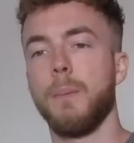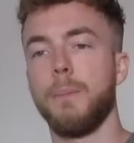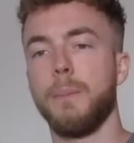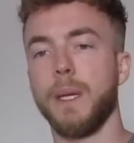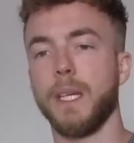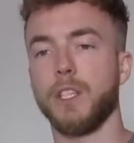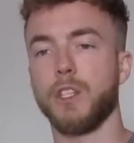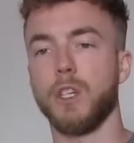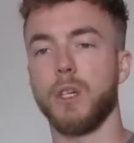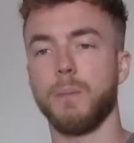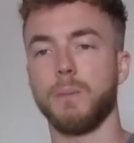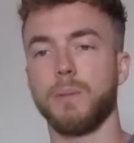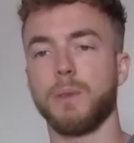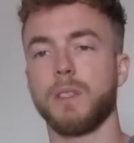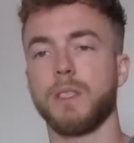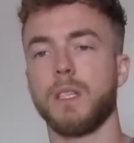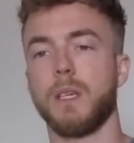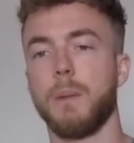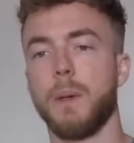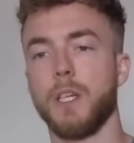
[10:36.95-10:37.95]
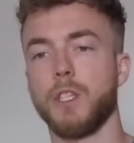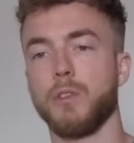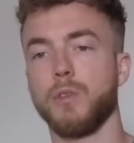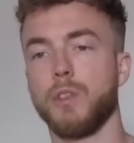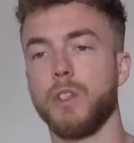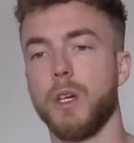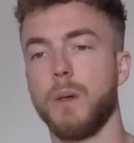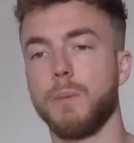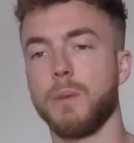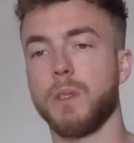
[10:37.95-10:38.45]
big jobs, commercial
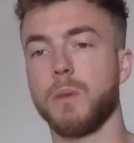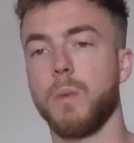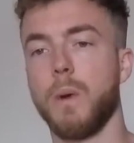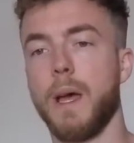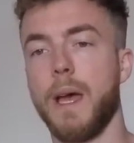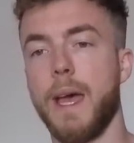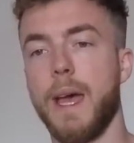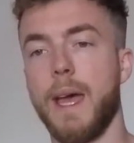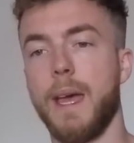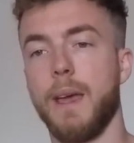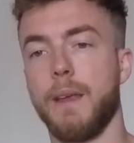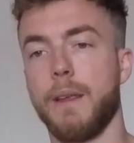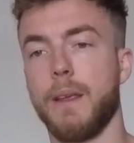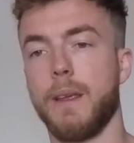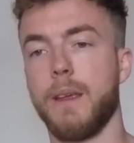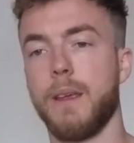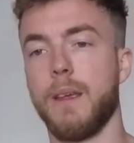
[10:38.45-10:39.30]
jobs where